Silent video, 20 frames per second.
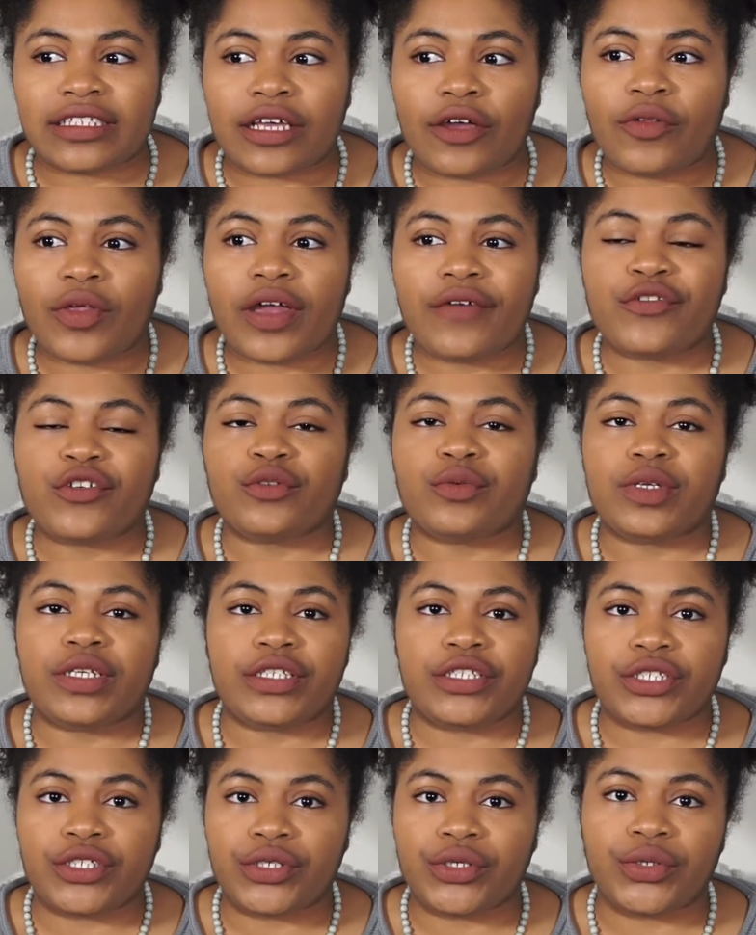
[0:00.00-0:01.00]
I only have to read
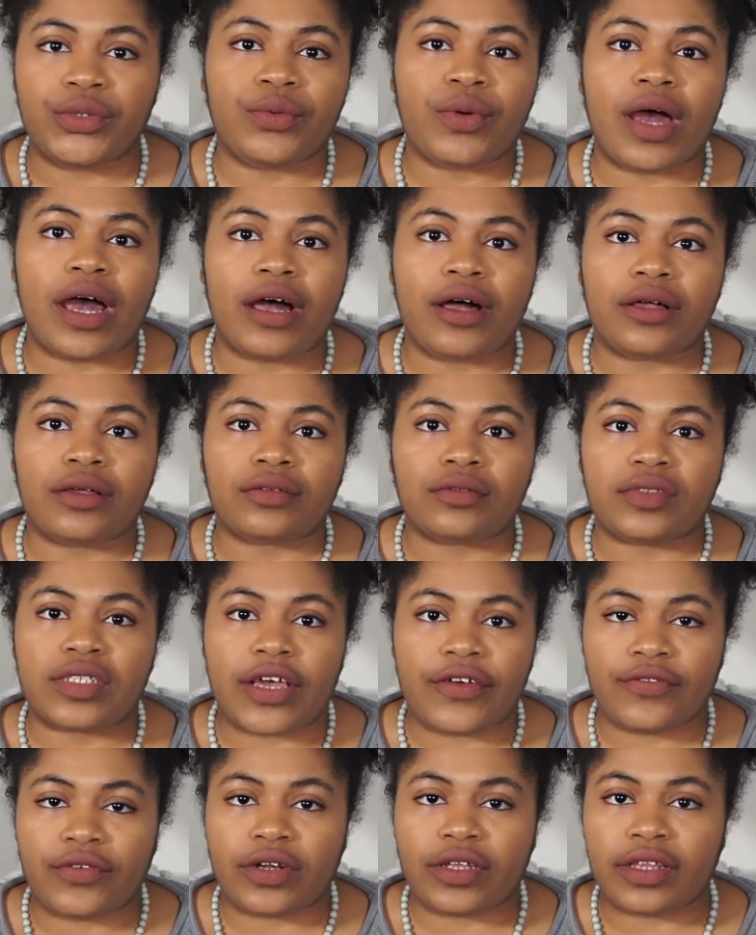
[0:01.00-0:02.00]
2,
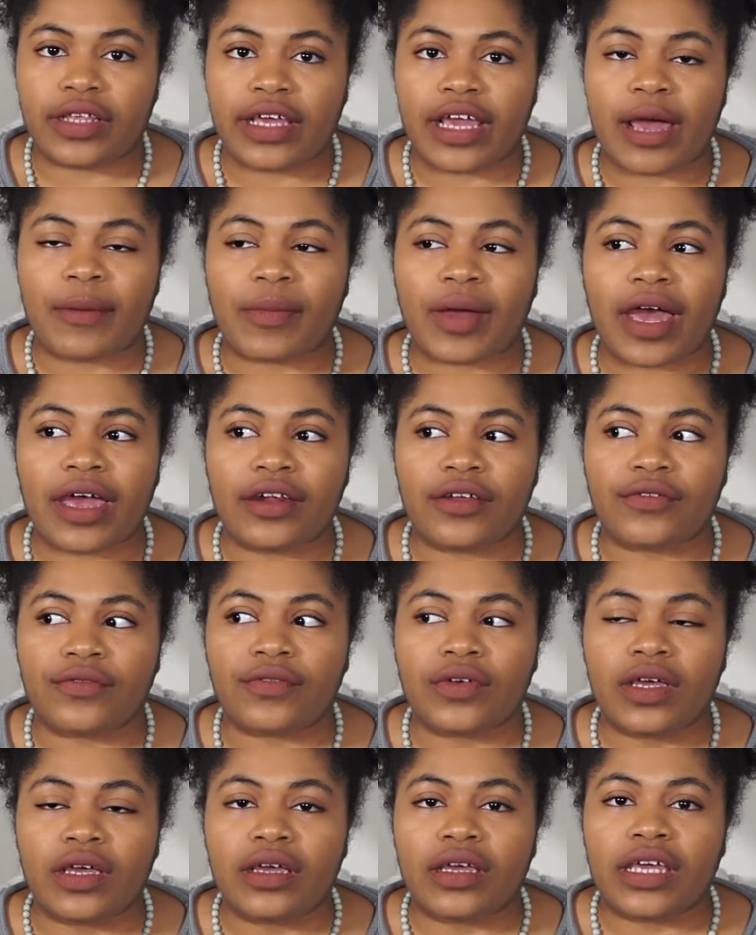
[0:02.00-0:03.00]
I'm kind of
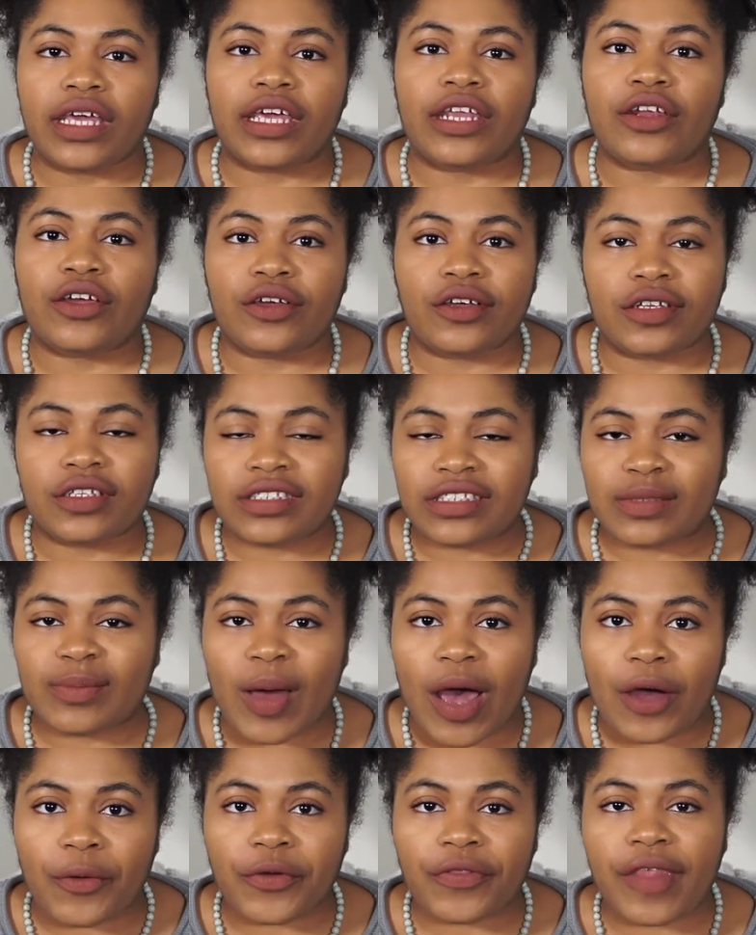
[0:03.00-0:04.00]
in a good
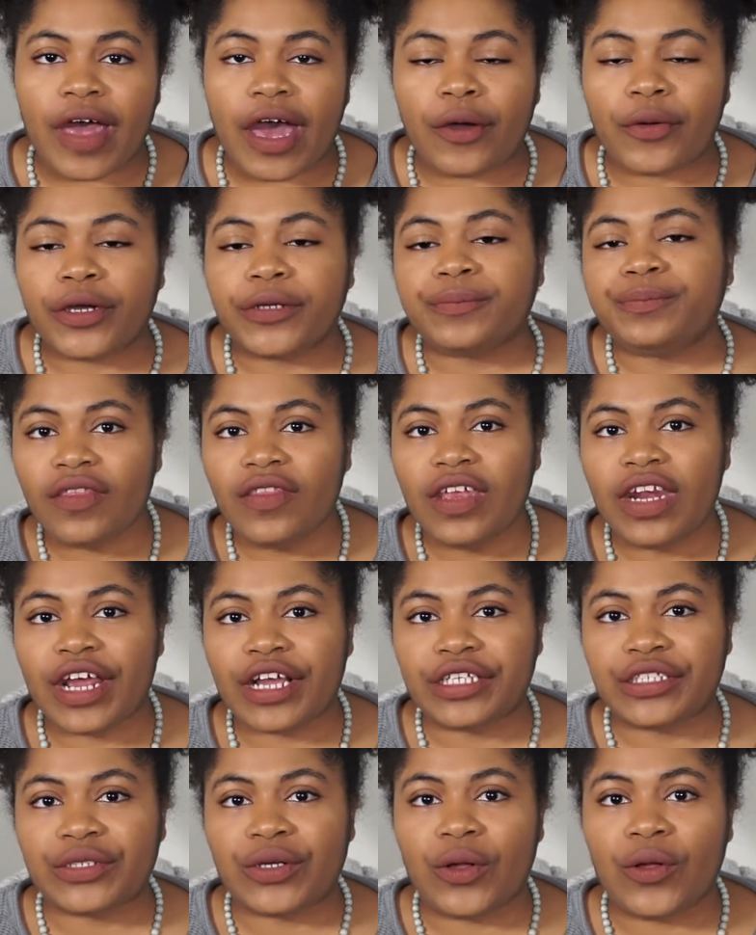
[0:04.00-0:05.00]
spot with that one. The
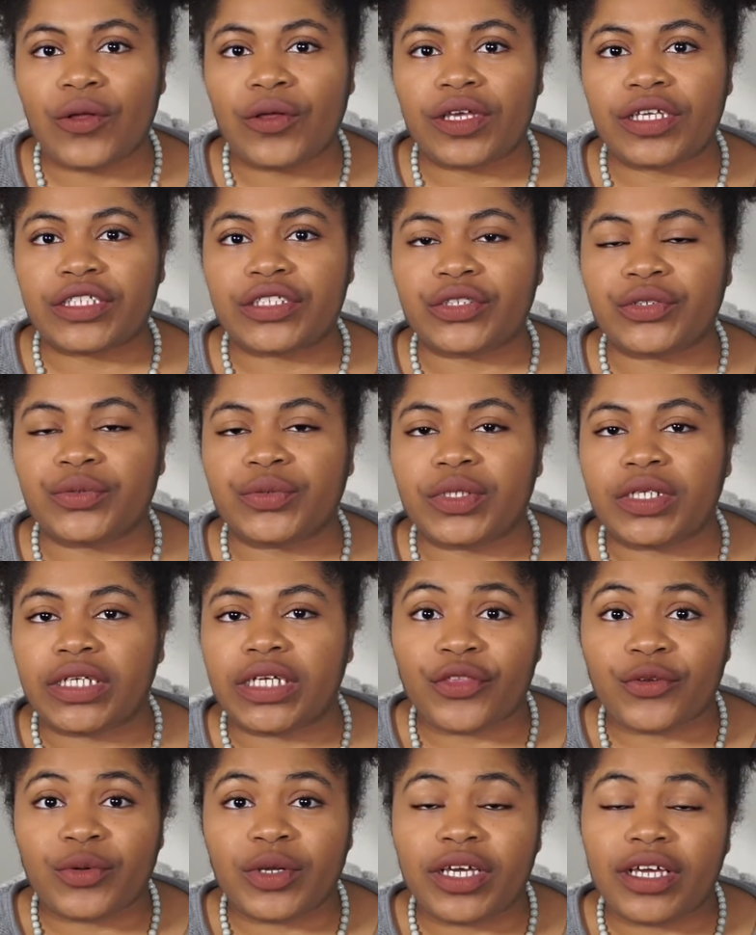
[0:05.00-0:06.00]
next goal is to read
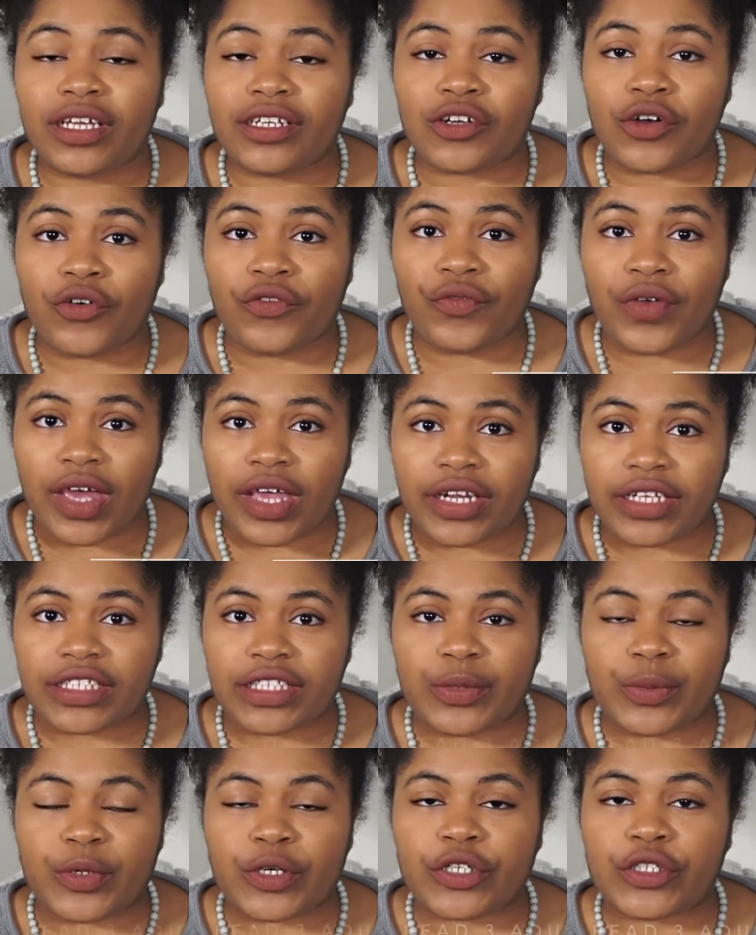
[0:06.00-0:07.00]
3 adult
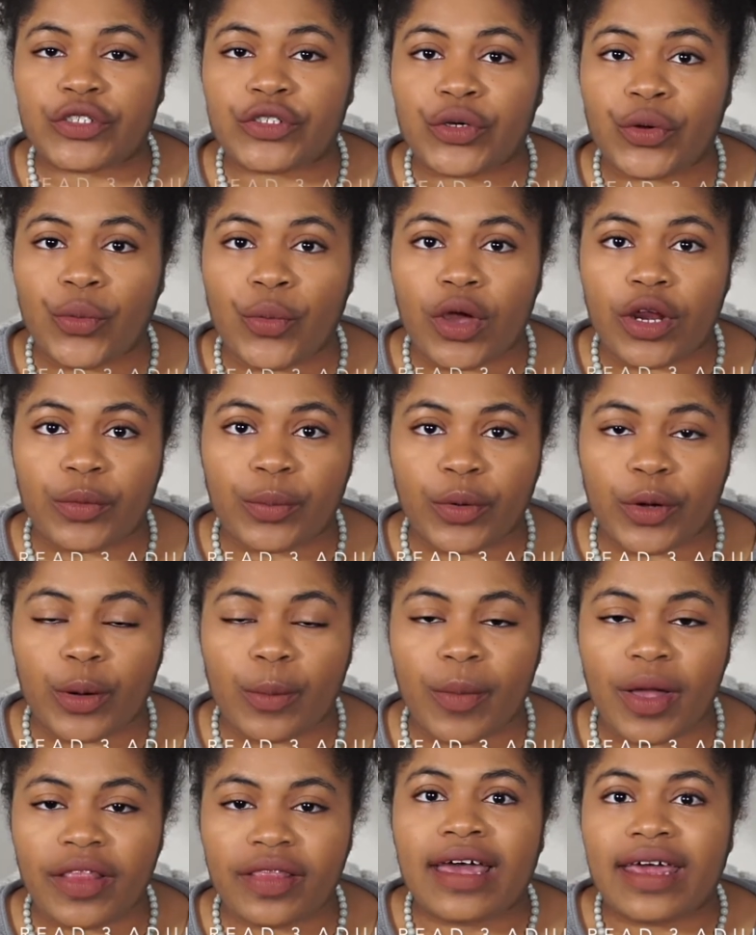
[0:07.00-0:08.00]
fantasy books, so 1 per
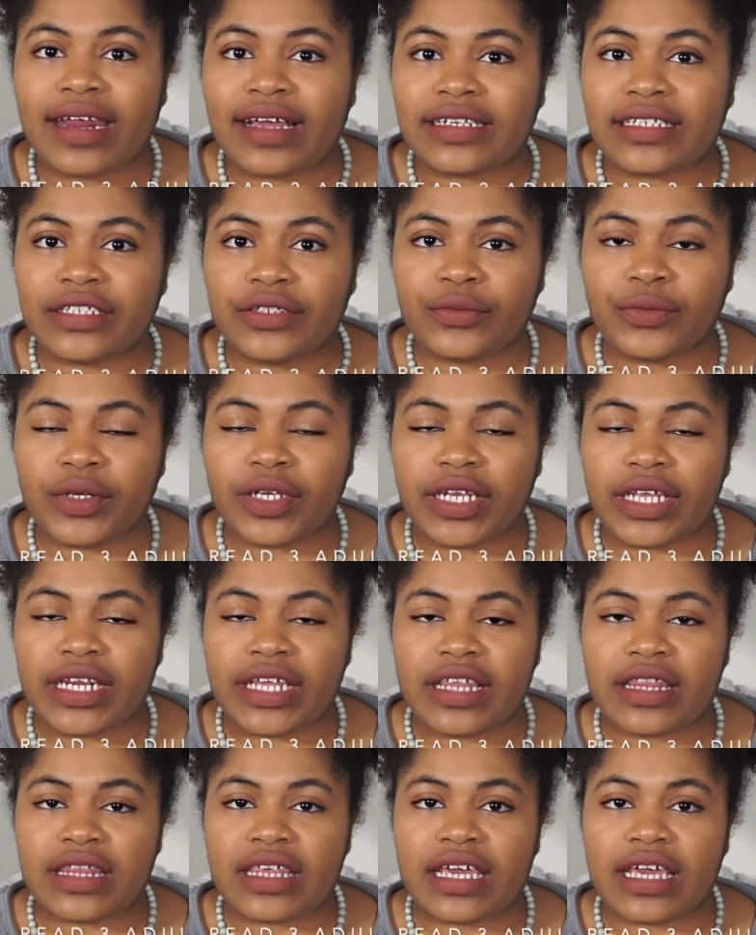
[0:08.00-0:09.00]
month. And I didn't read
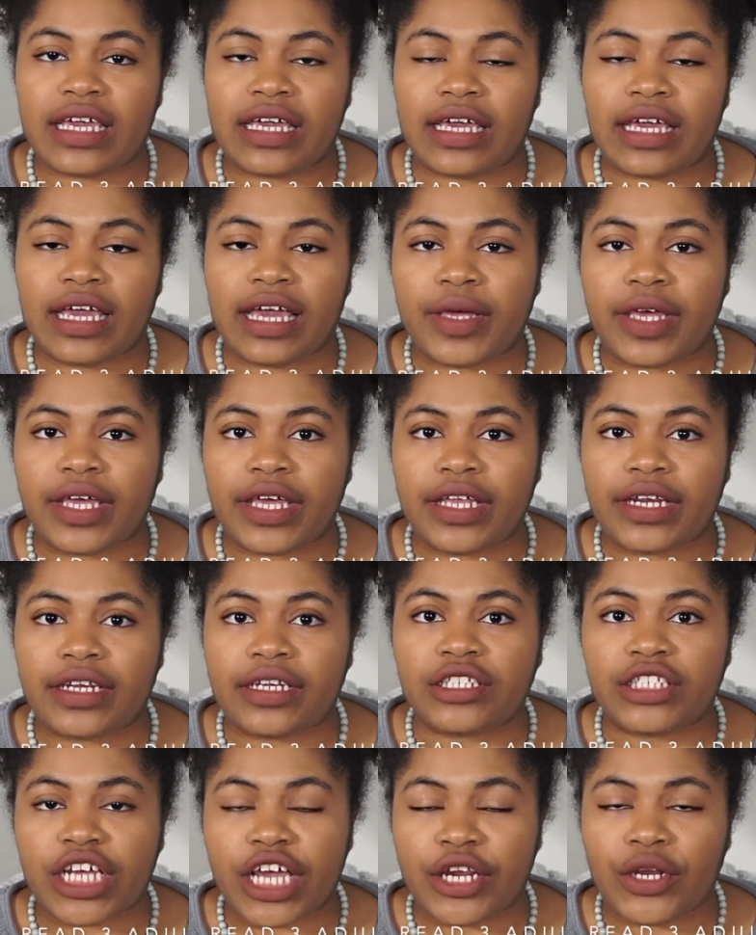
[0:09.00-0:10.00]
anything
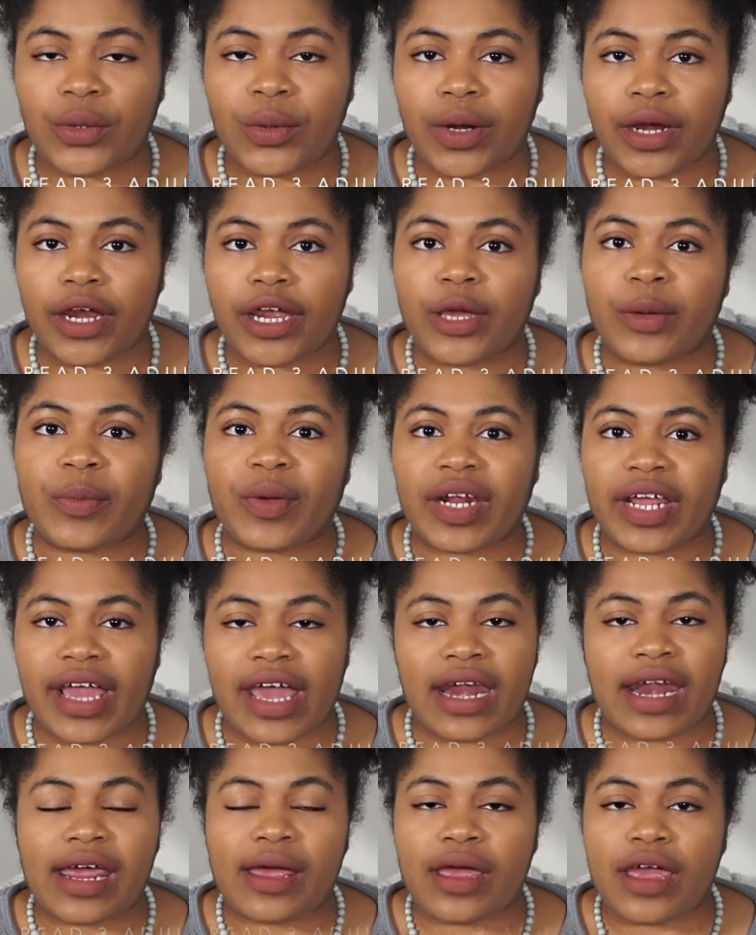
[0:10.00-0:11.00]
in January, but
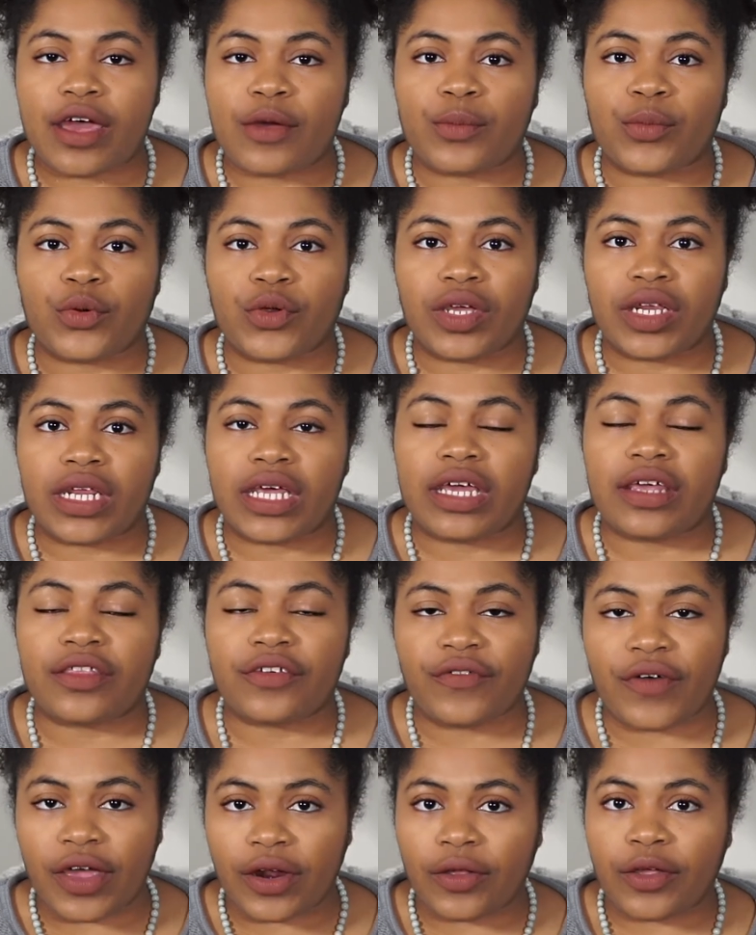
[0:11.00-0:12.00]
again, I am reading The
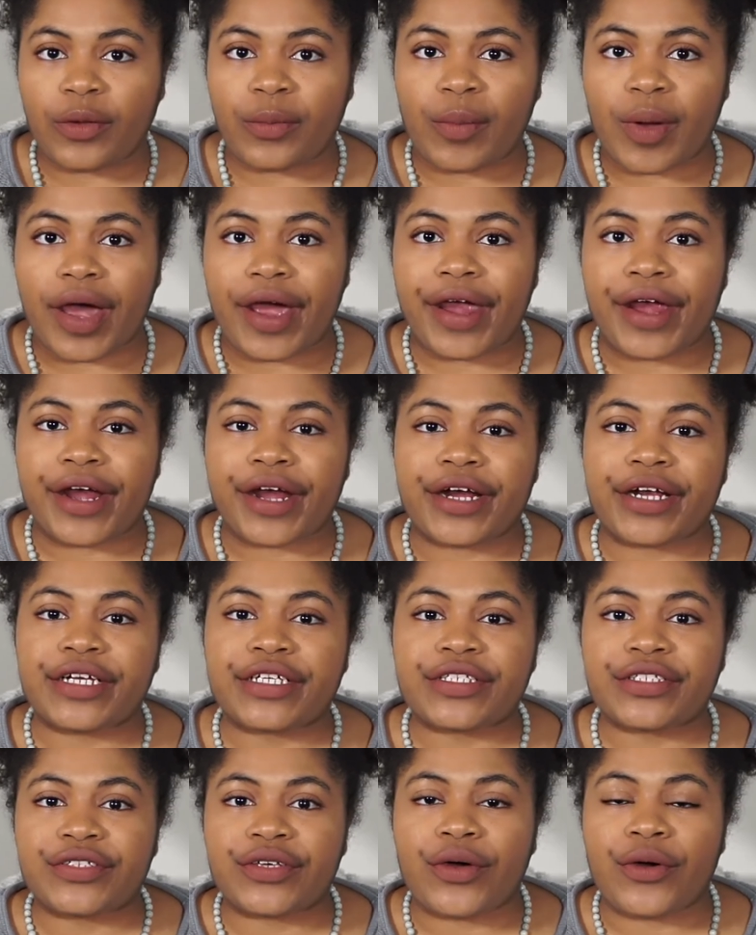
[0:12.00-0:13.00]
Final Empire,
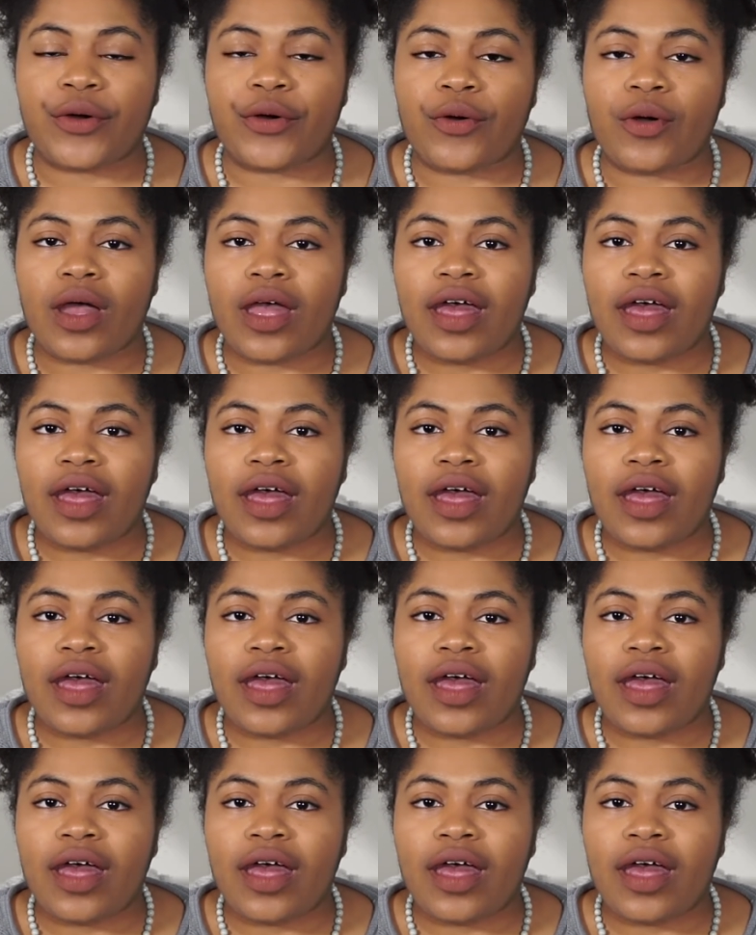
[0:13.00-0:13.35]
so